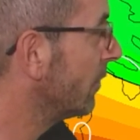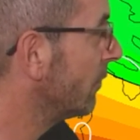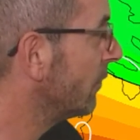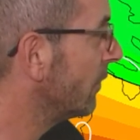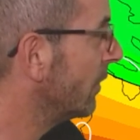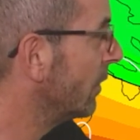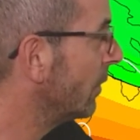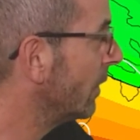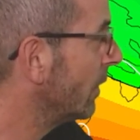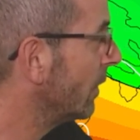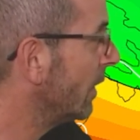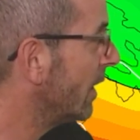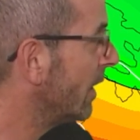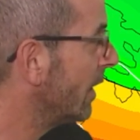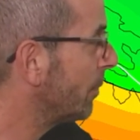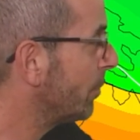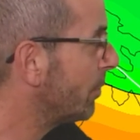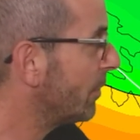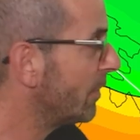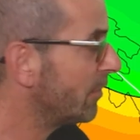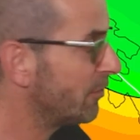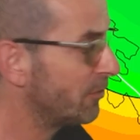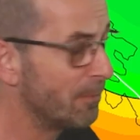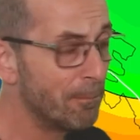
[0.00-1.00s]
though high
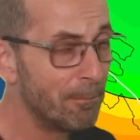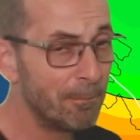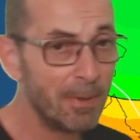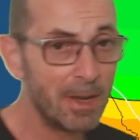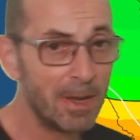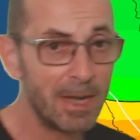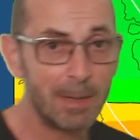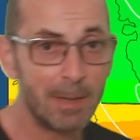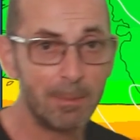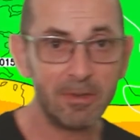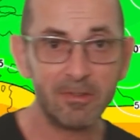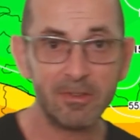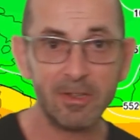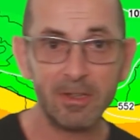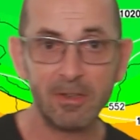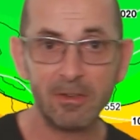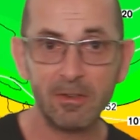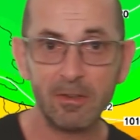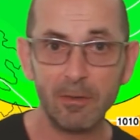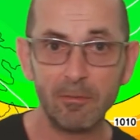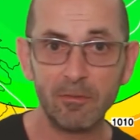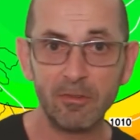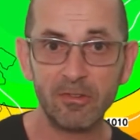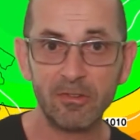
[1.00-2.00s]
pressure may be
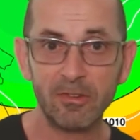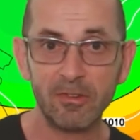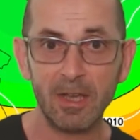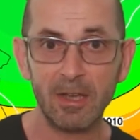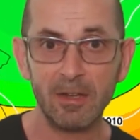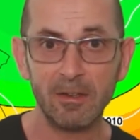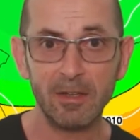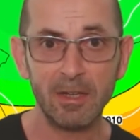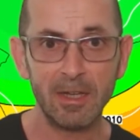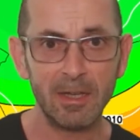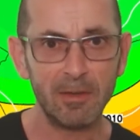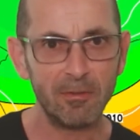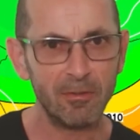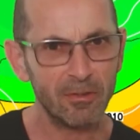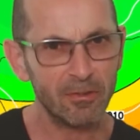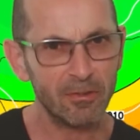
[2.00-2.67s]
centred over Scandinavia,